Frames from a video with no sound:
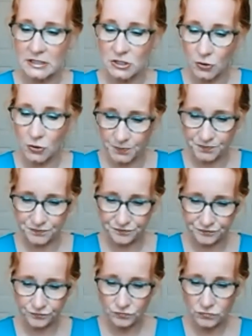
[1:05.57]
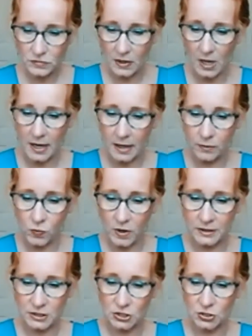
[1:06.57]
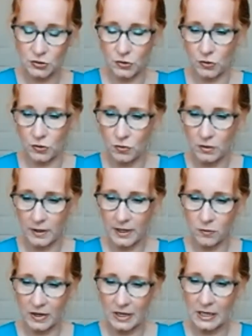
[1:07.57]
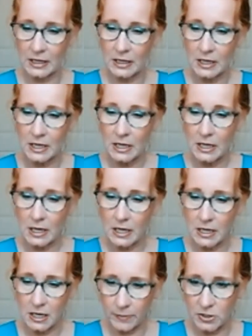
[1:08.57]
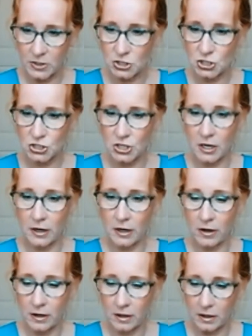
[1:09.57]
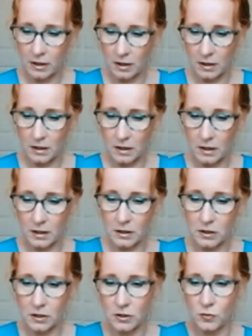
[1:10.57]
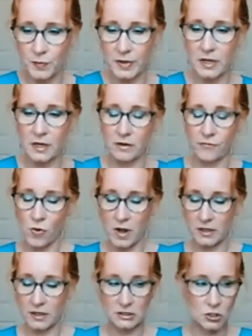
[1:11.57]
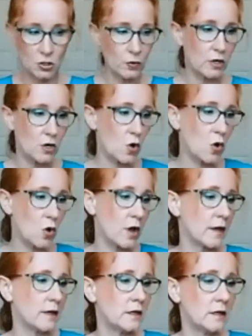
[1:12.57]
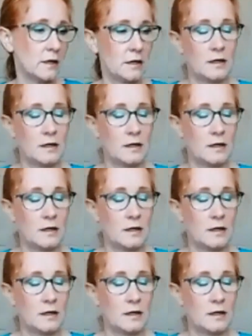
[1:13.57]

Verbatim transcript: So I want to, hey, Rainy, um, share a little bit of what is going on